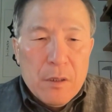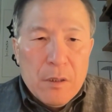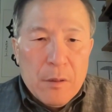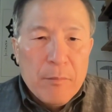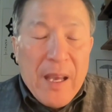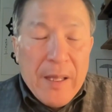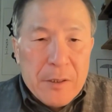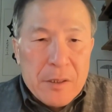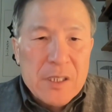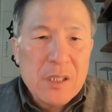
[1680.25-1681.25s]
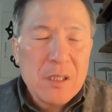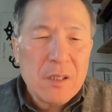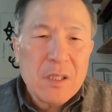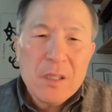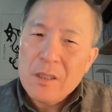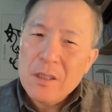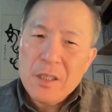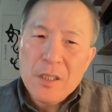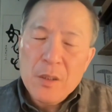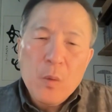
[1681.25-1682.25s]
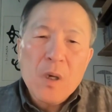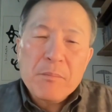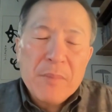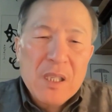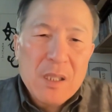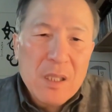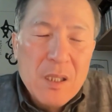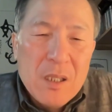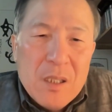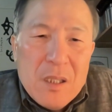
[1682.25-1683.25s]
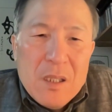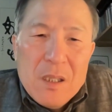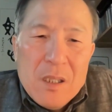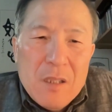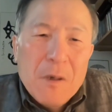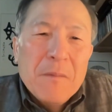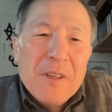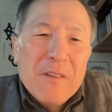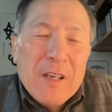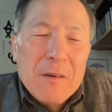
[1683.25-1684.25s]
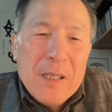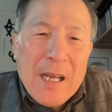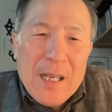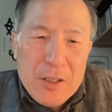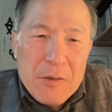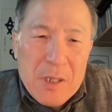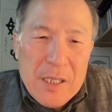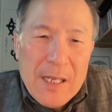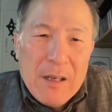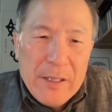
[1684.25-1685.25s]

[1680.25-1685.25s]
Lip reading: manually, it won't be very accurate how they